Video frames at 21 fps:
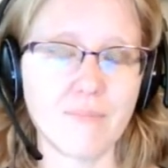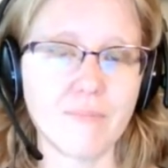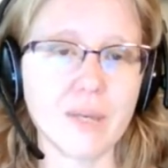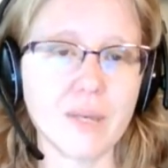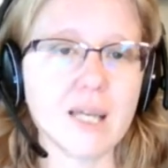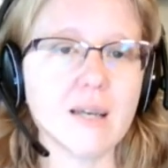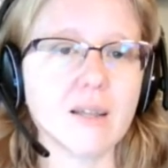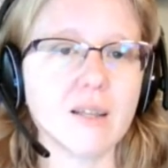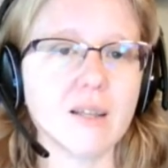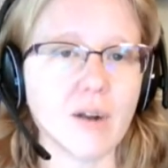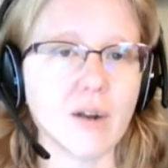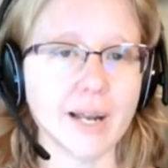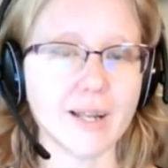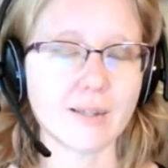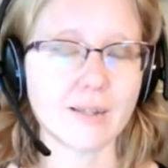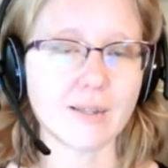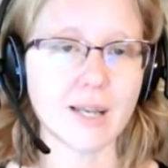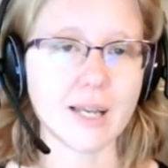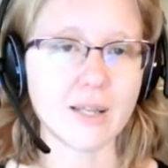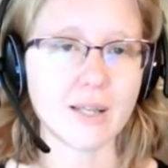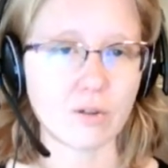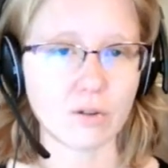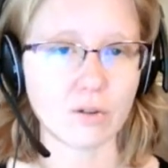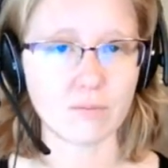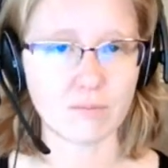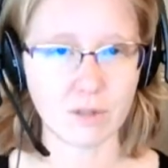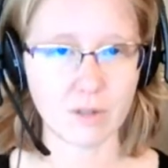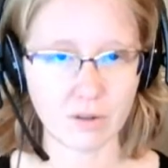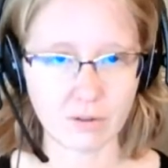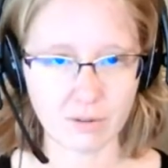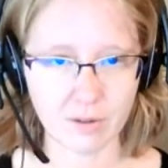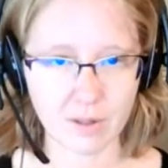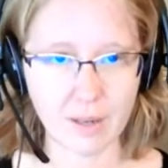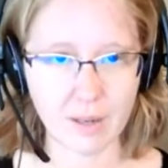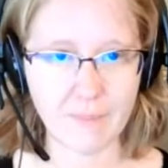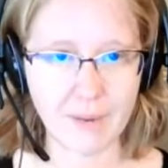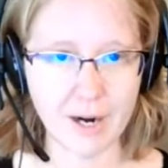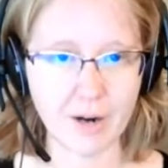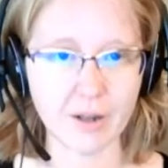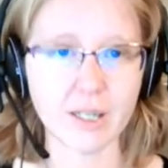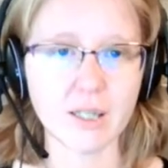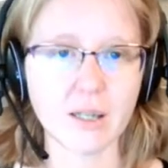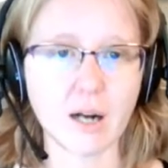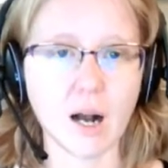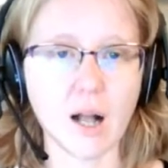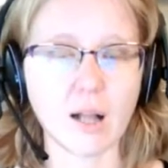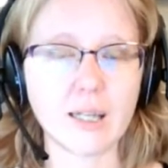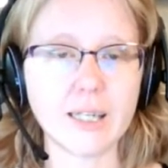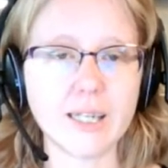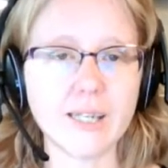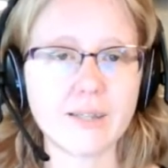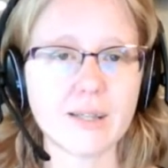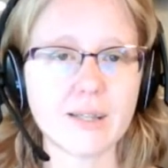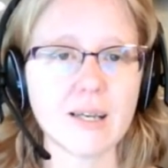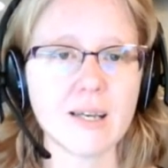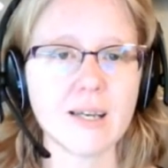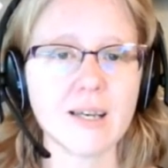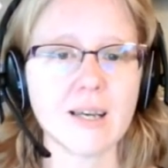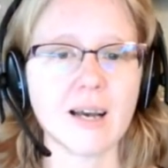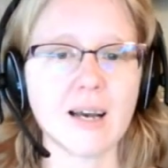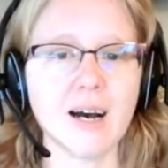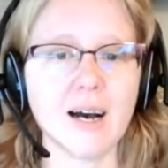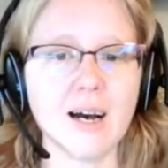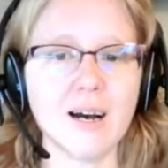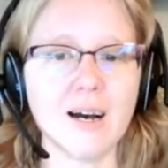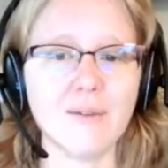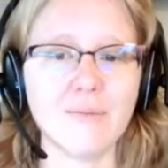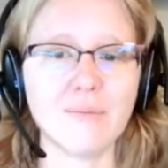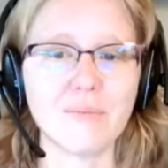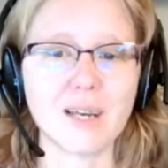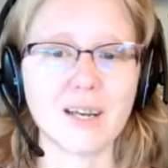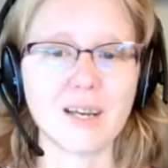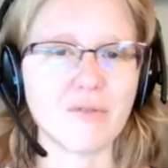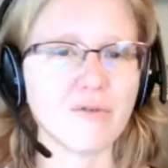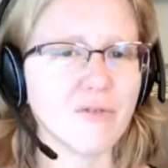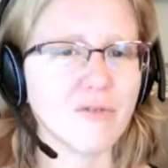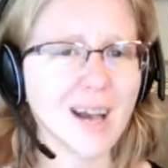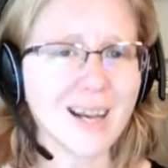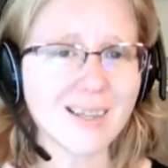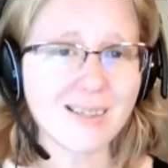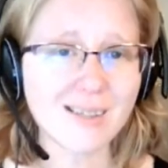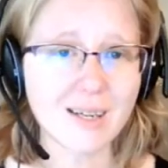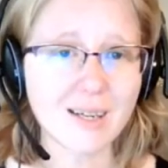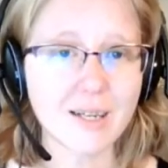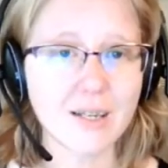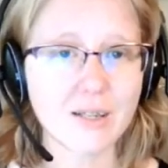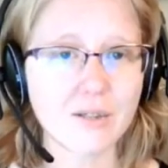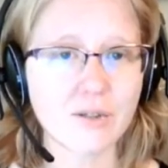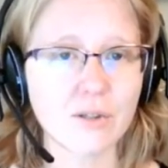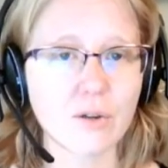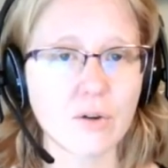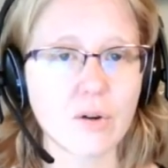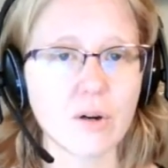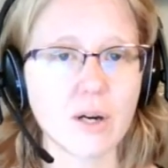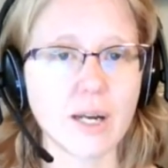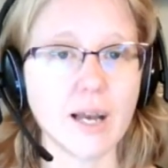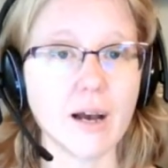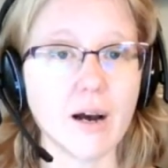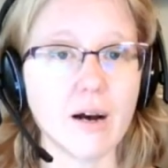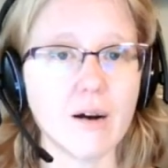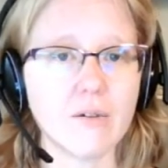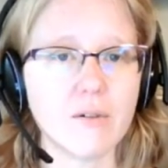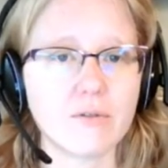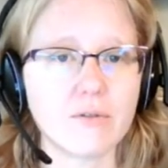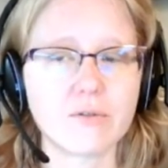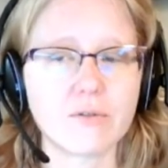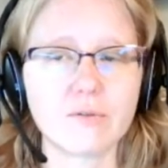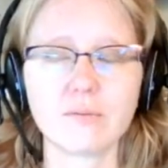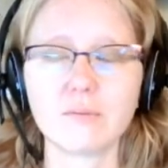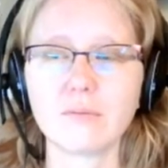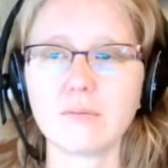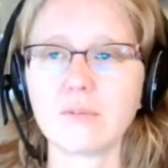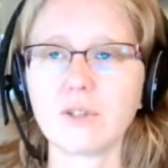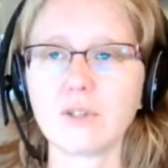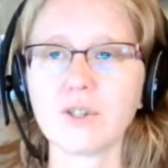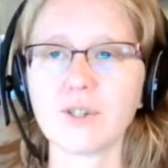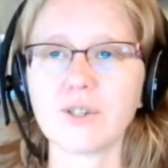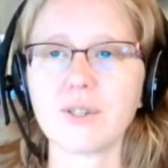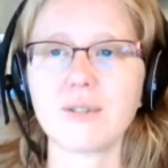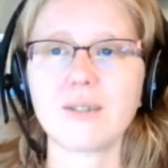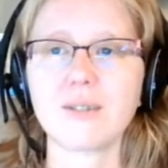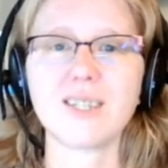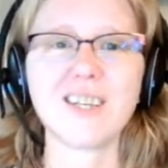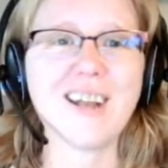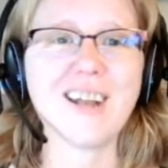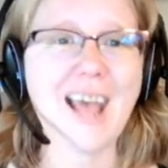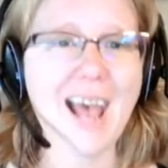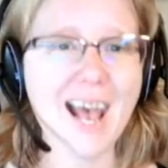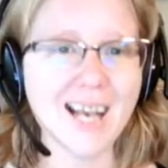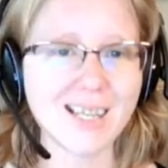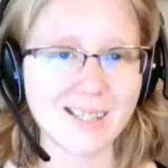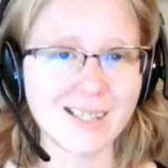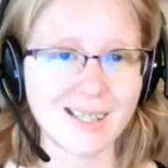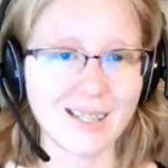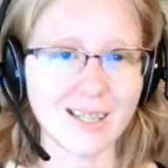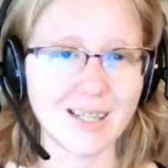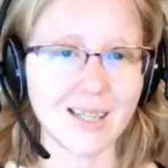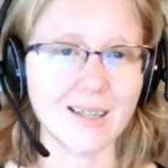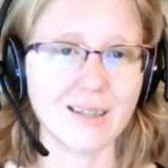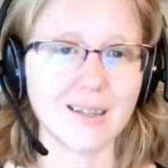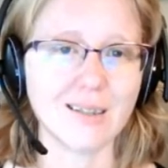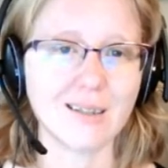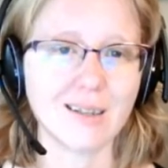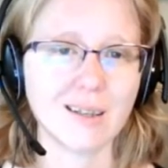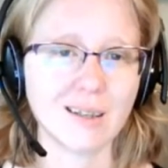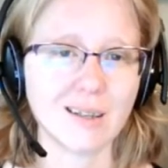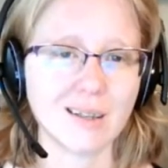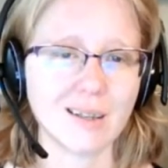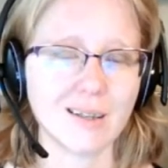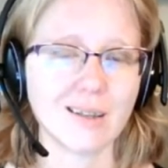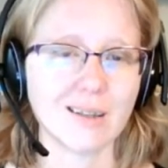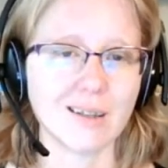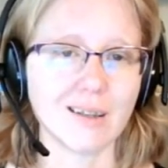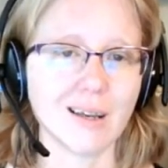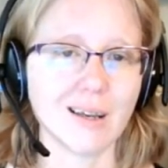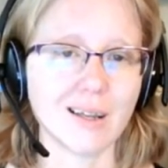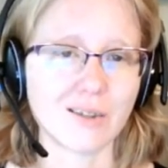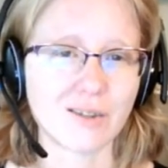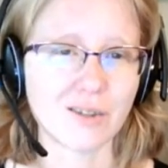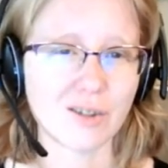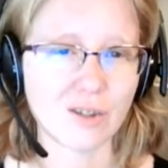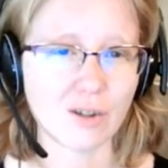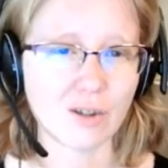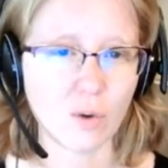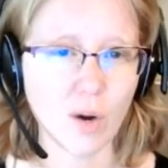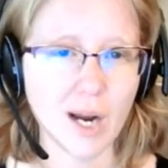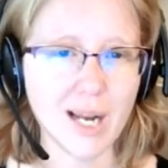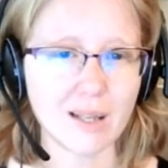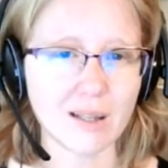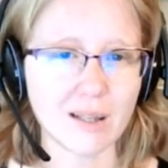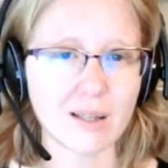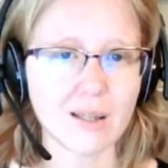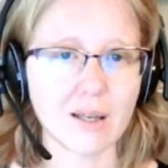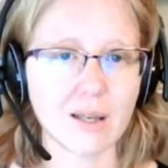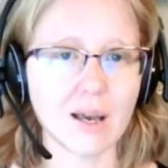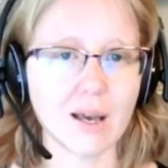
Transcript: be in the United States or the American colonies. A fascinating story of just tenacity and strength,